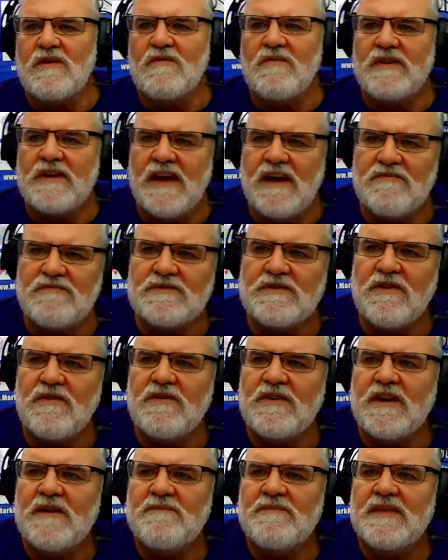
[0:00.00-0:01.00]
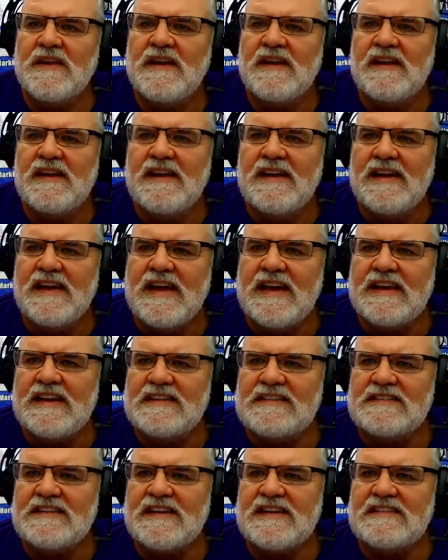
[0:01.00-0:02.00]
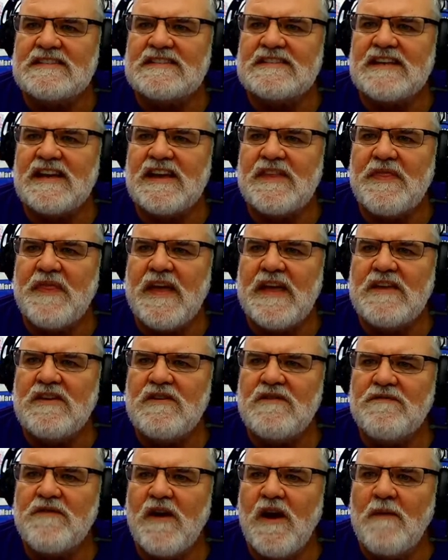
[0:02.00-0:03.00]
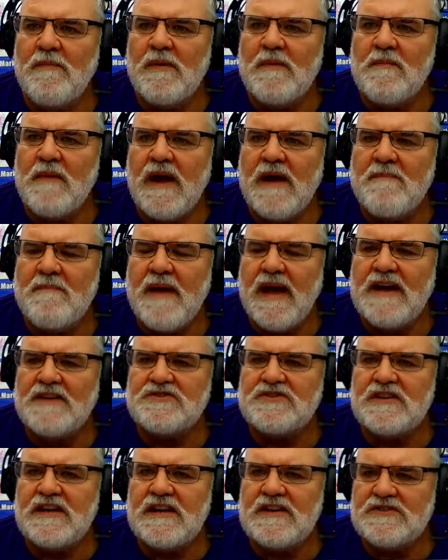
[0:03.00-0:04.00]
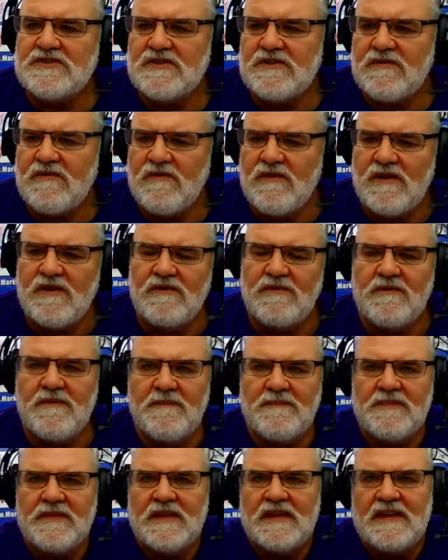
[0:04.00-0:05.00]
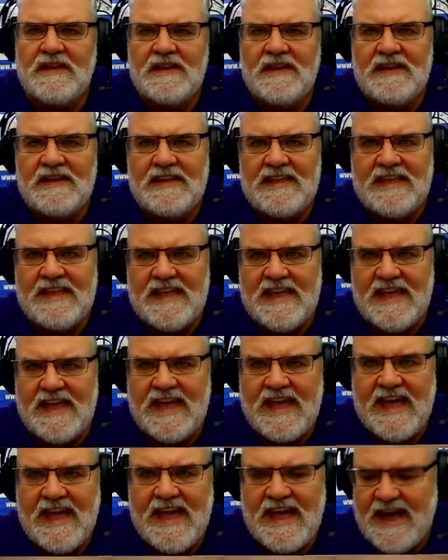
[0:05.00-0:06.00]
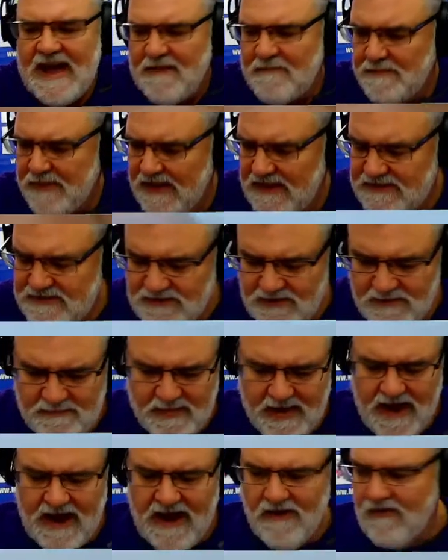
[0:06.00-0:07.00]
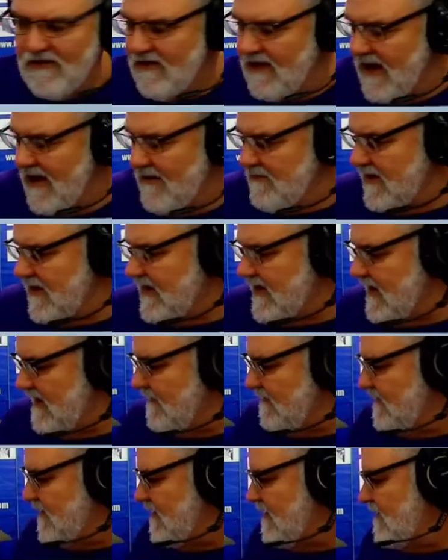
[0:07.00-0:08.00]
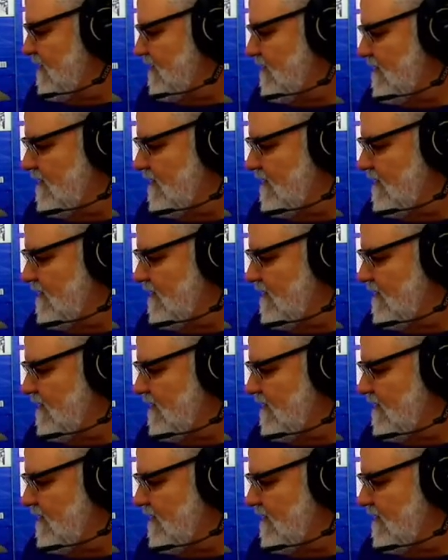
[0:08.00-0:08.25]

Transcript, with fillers: when I was growing up. And he says, uh, "Thank you for helping my imagination grow." Yeah, pencil power. I'm going to give you.